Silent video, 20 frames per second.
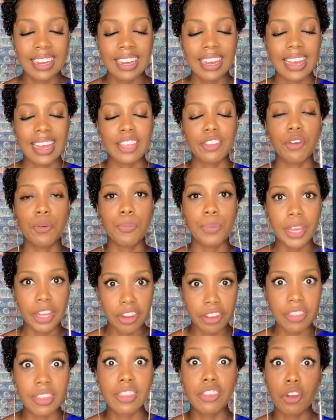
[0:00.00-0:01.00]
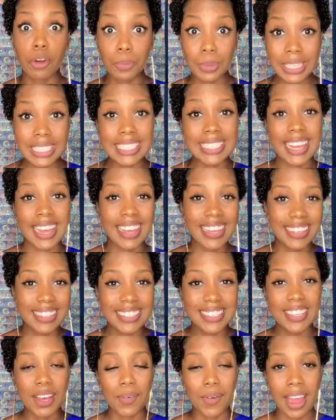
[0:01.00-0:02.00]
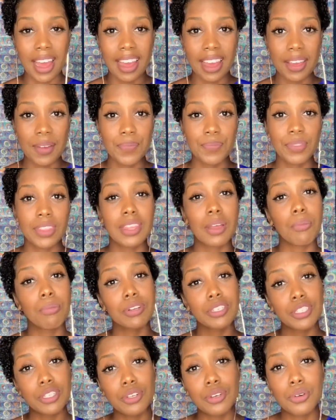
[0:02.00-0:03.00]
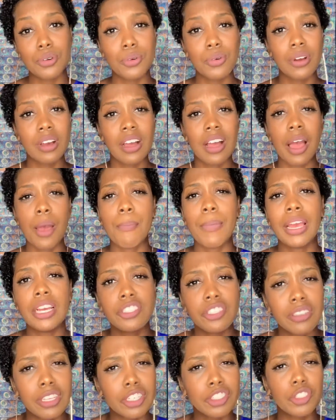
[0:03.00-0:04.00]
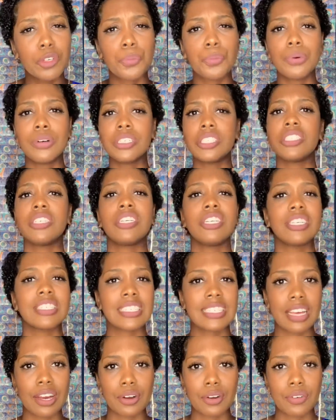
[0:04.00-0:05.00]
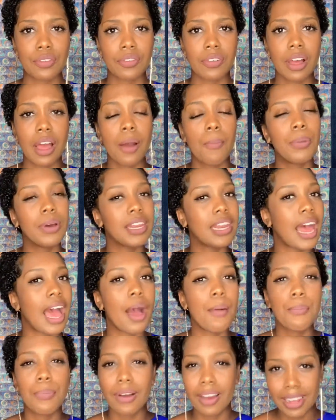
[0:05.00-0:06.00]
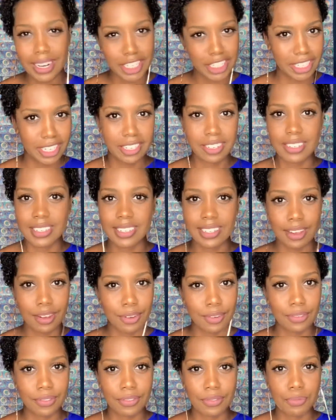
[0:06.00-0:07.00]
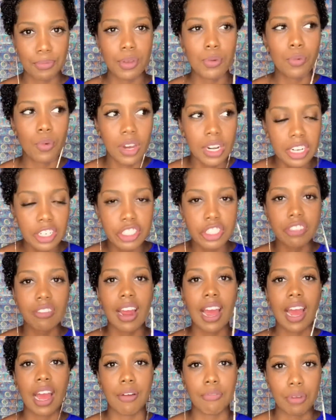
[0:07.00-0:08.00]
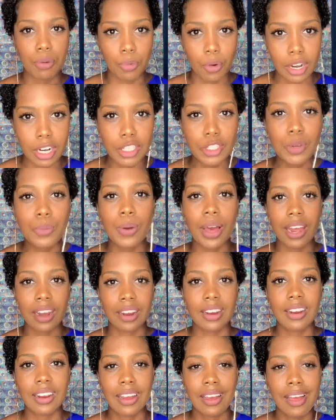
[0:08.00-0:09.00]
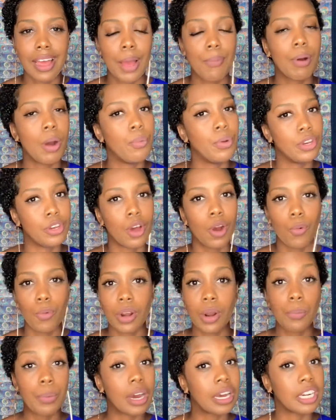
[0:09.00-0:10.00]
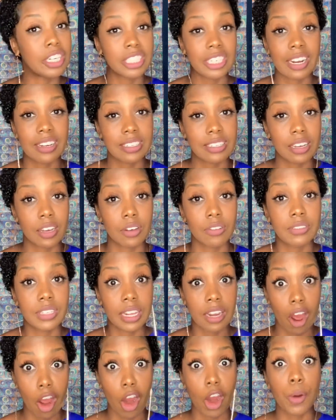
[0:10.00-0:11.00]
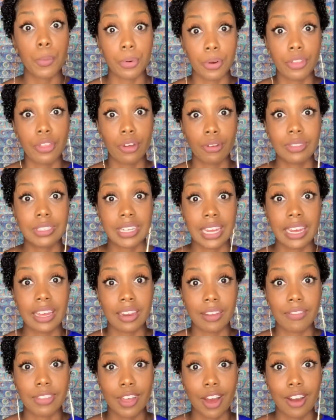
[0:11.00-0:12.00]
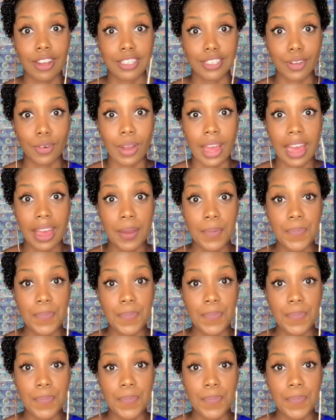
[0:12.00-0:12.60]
You're bigger than your mistakes, okay? Number 2, make sure that you're pushing yourself, but not punishing yourself. We want to strive, we want to do better, but we don't want to punish ourselves and harbor those negative thoughts, okay?